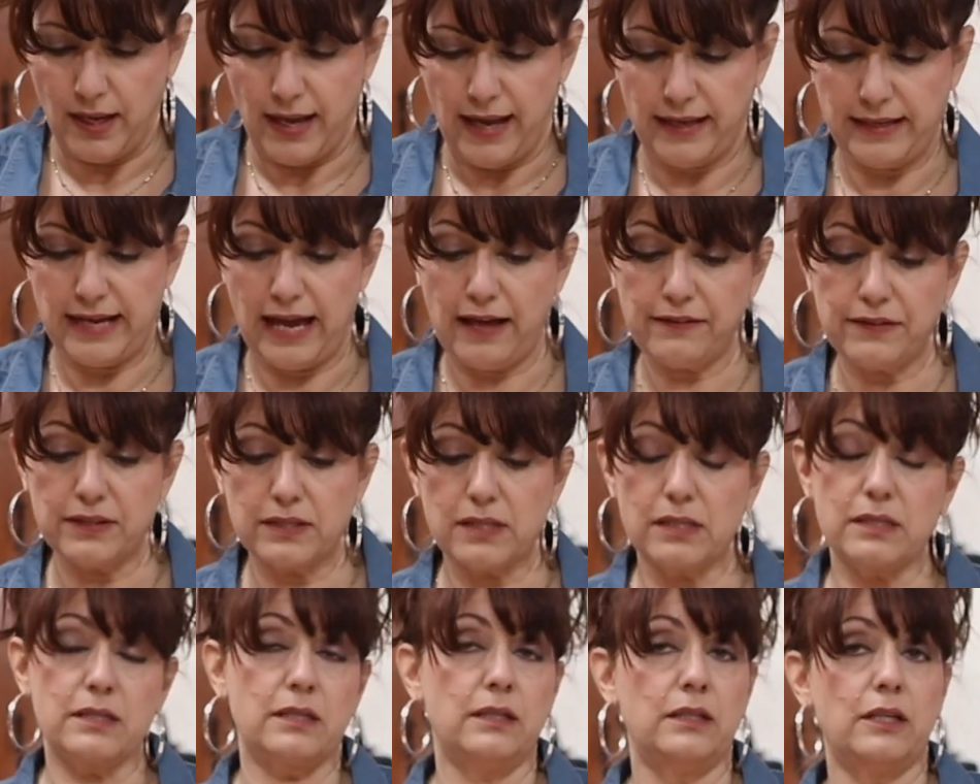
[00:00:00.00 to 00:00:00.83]
And now this
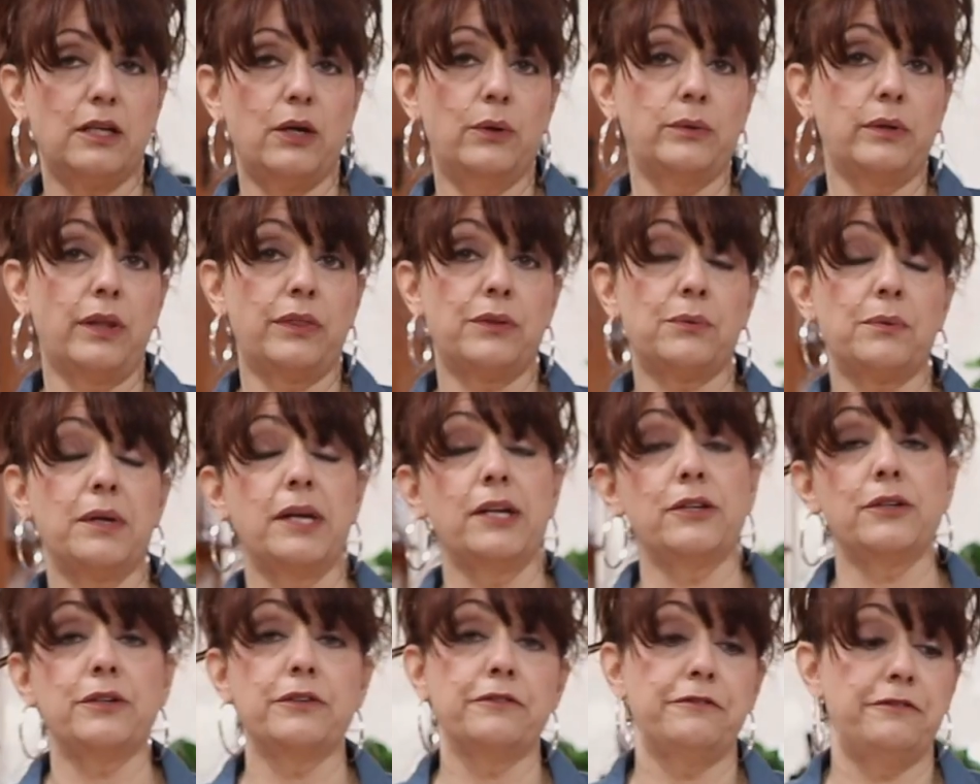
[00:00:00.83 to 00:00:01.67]
is going to go in a
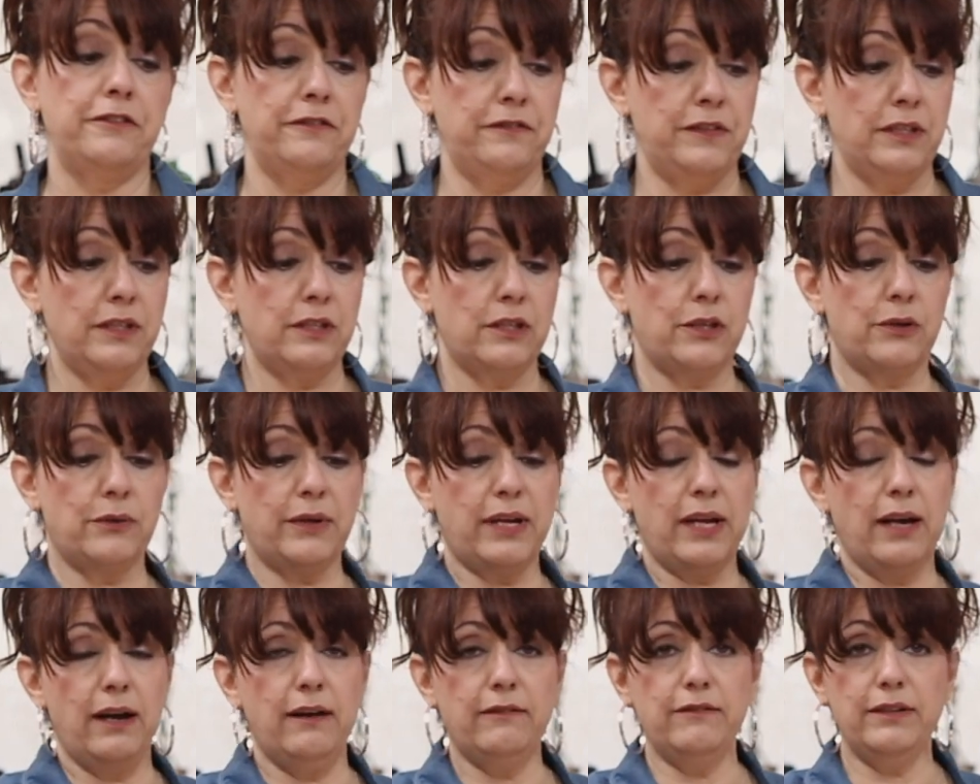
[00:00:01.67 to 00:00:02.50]

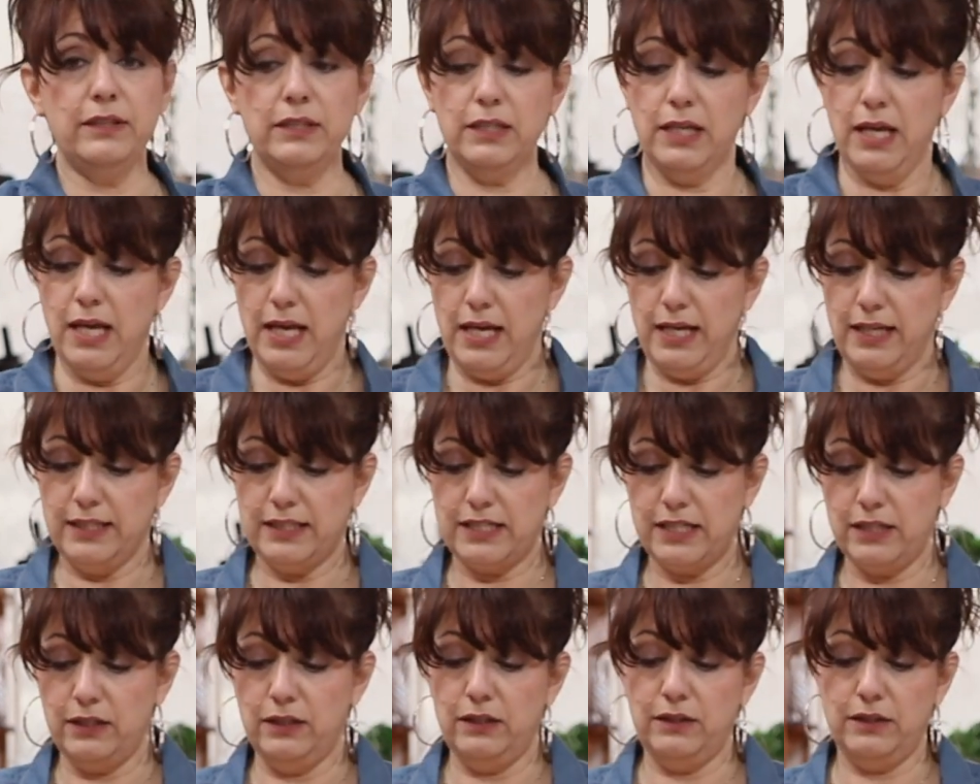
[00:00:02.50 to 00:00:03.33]
350-degree oven
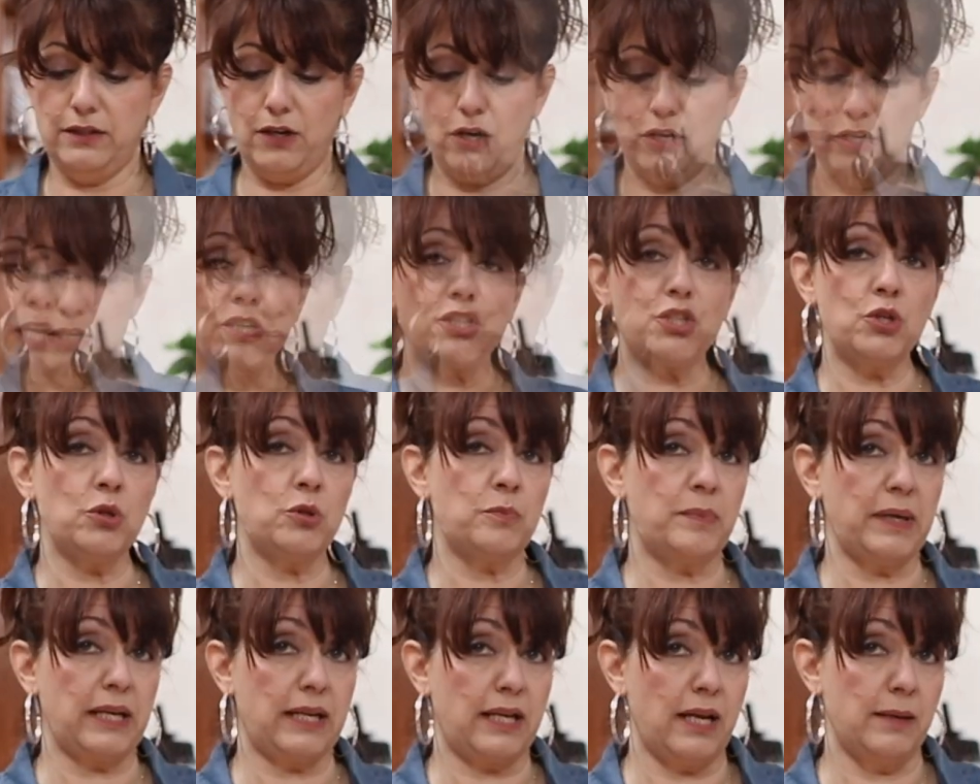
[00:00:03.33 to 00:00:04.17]
until your
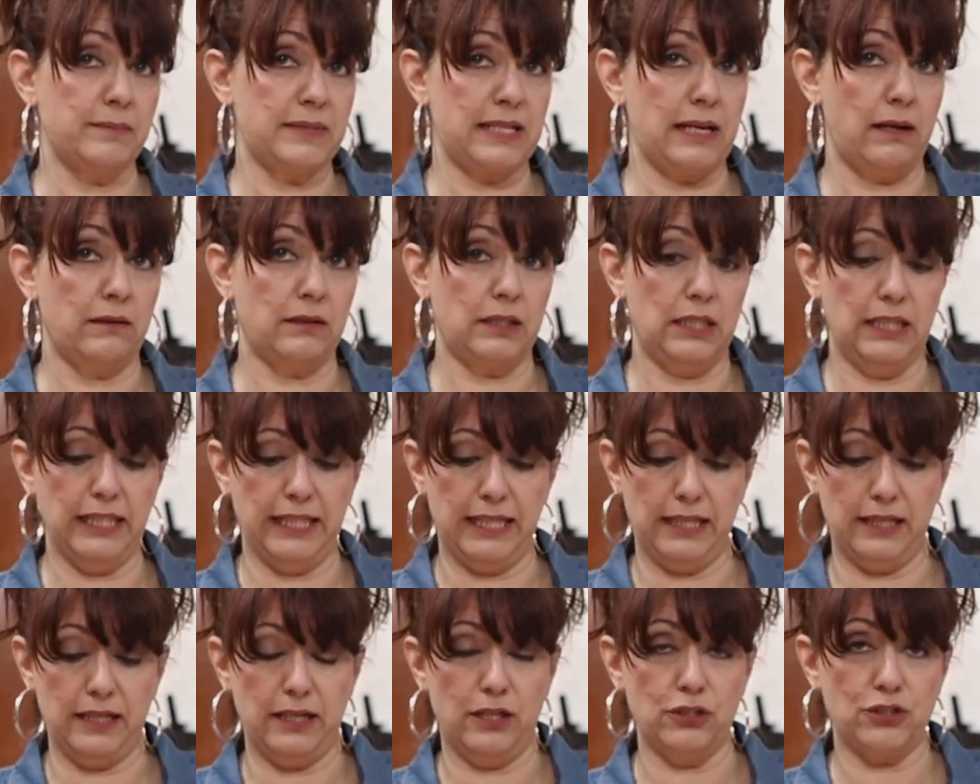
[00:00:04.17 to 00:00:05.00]
toothpick comes out
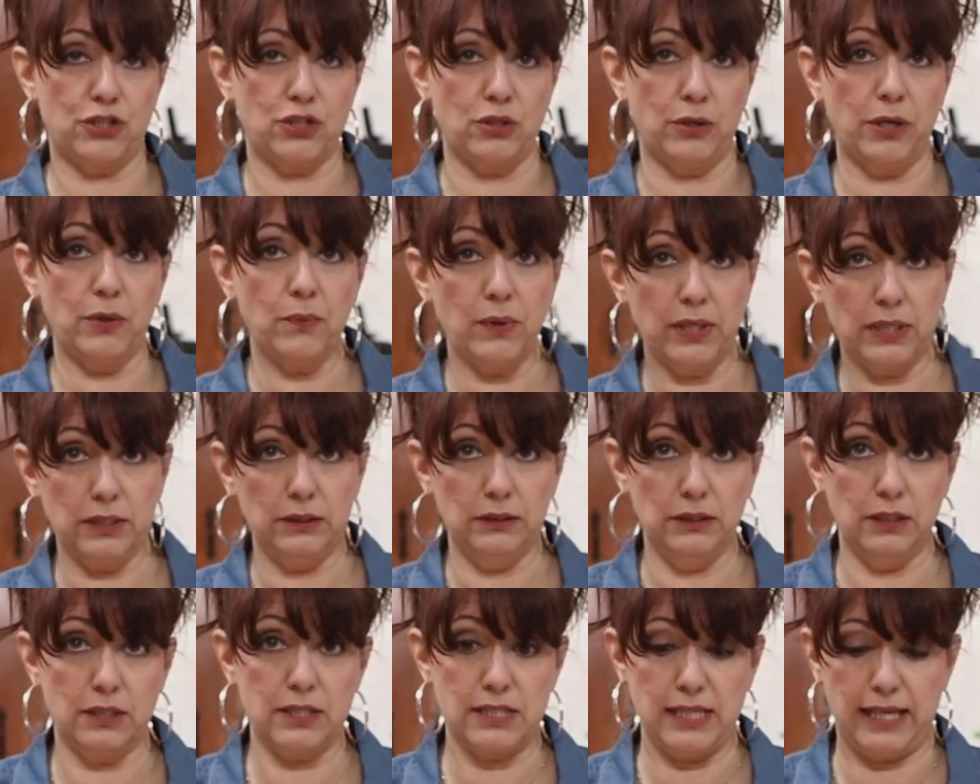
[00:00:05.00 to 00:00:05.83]
clean. And I'll show you what it
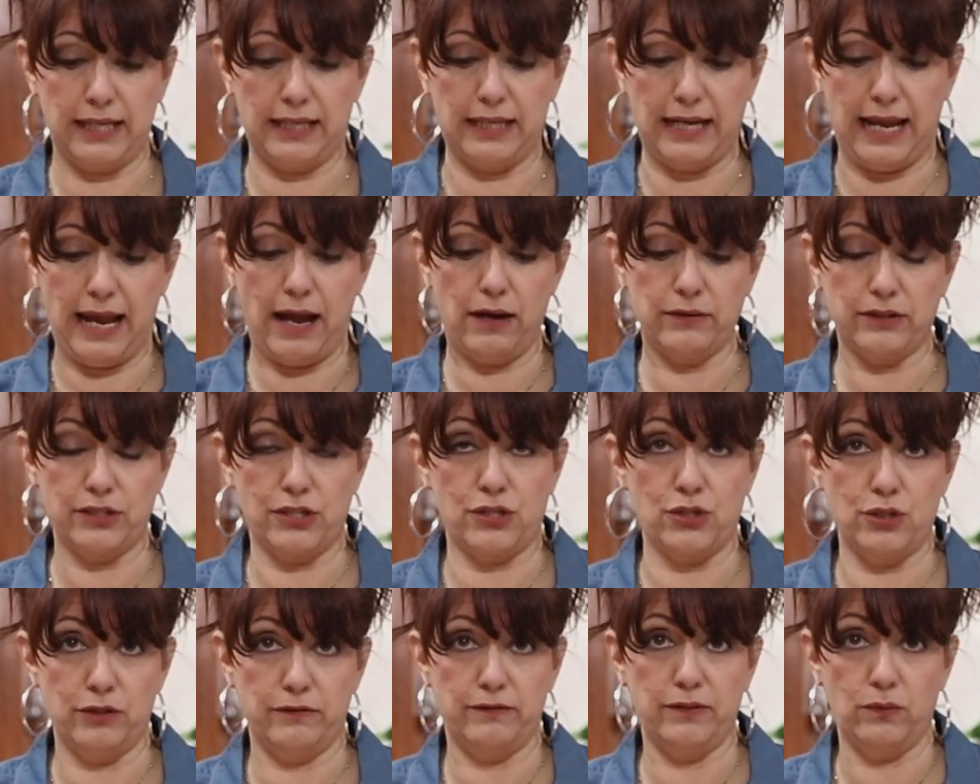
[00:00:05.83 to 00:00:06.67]
looks like and how to
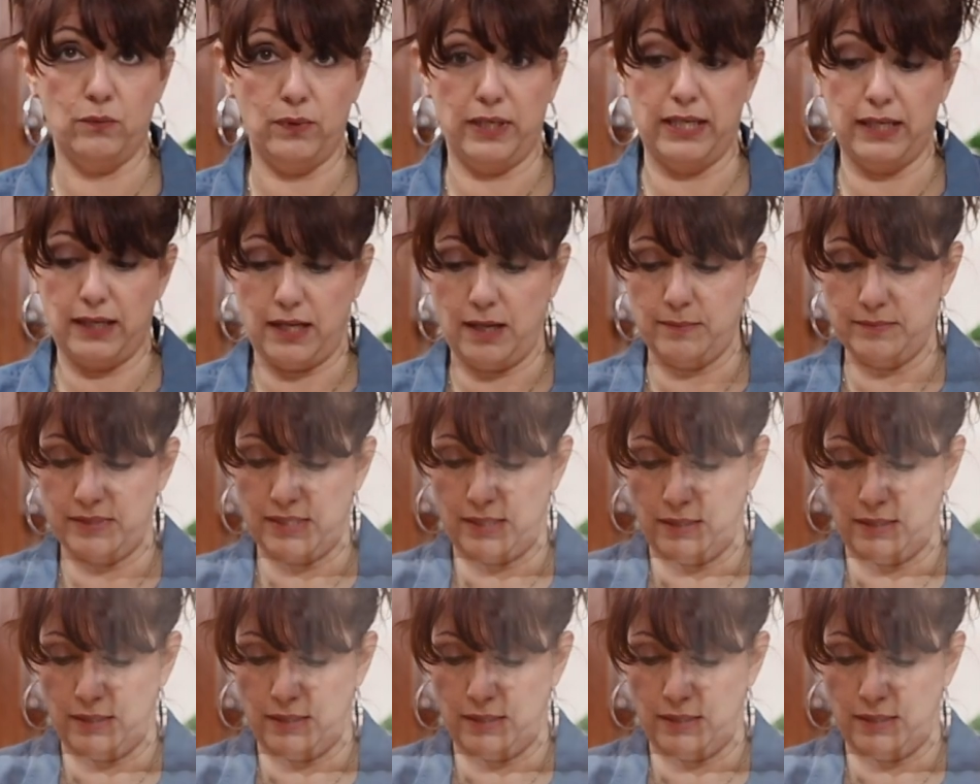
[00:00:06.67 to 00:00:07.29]
serve it when it comes